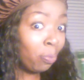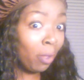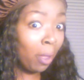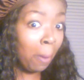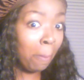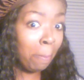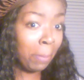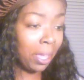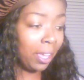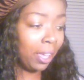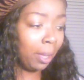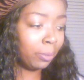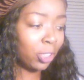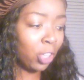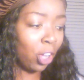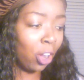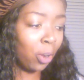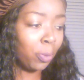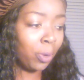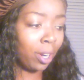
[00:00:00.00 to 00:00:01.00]
Me and him
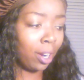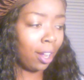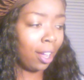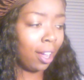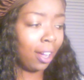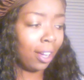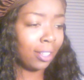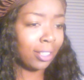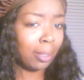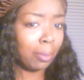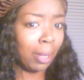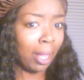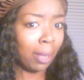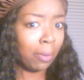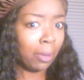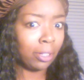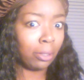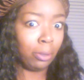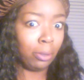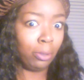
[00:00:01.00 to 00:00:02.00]
talking with our eyes. I'm like,
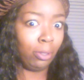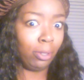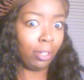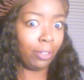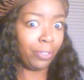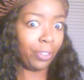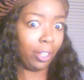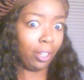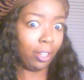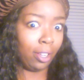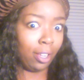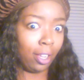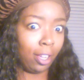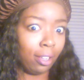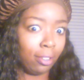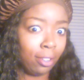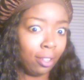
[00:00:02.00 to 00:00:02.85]
what, you ain't feeling her?